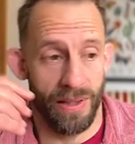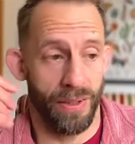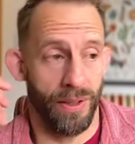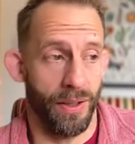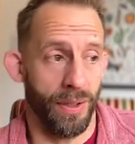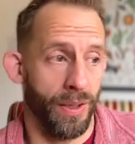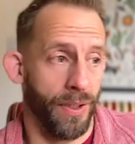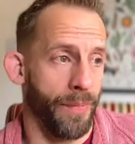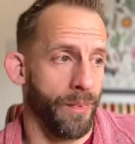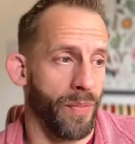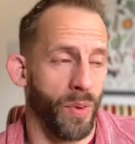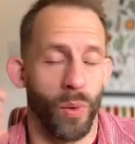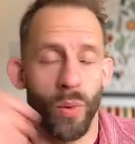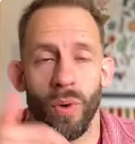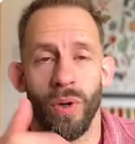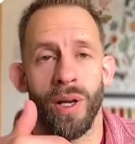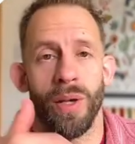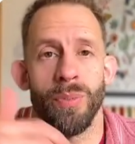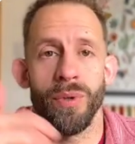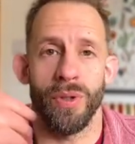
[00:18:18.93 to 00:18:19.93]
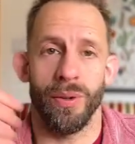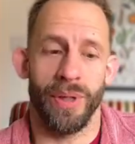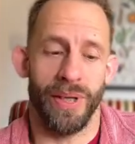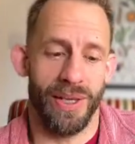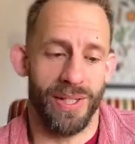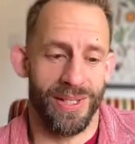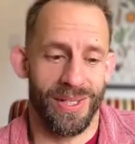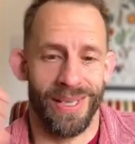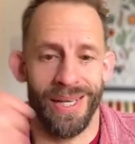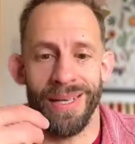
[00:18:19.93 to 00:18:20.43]
that all I'm doing
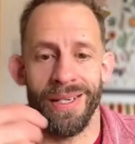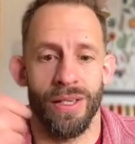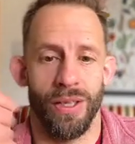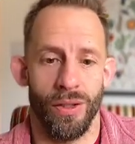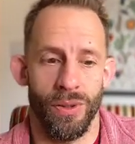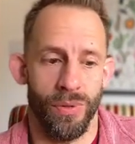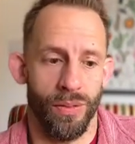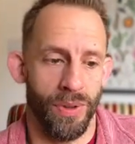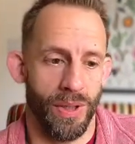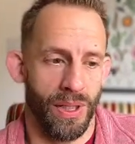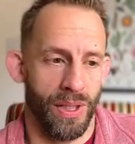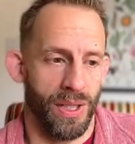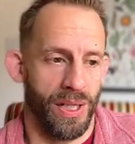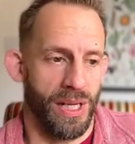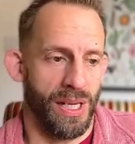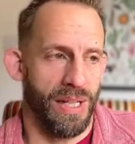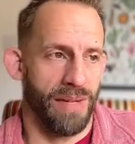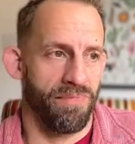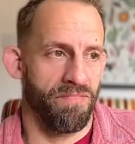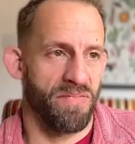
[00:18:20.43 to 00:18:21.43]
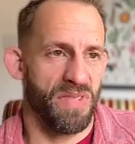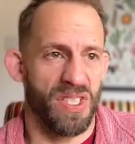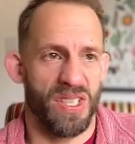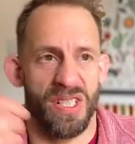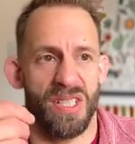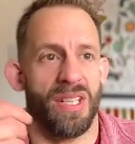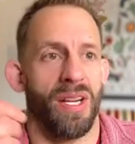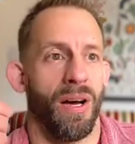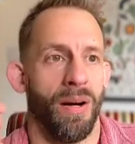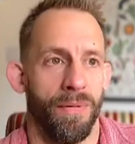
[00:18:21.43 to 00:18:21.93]
is sending you
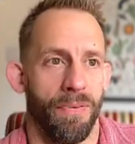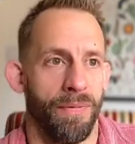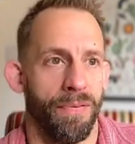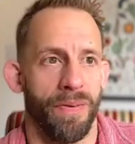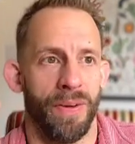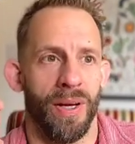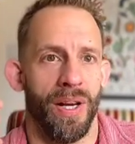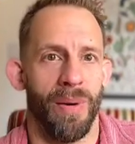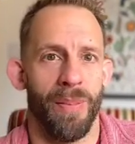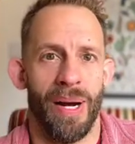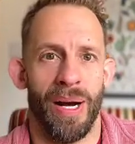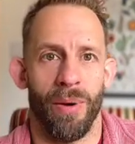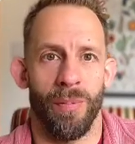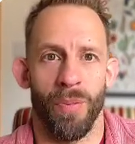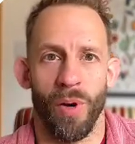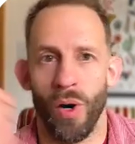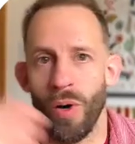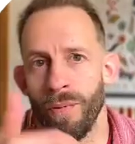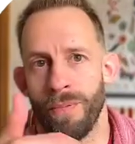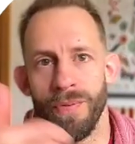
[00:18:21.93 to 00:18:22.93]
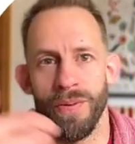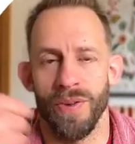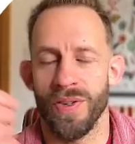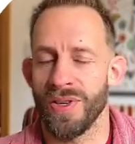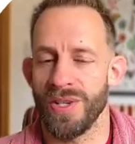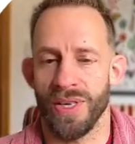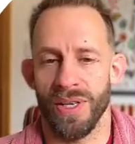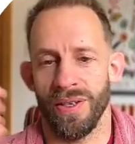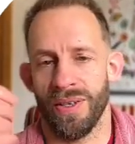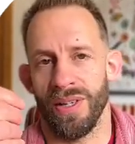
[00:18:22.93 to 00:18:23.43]
stuff about
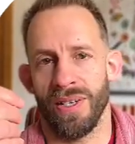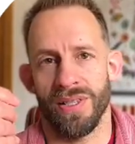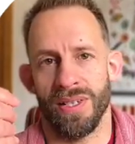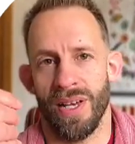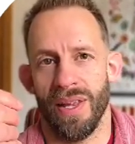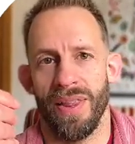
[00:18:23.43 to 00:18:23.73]
offers and things like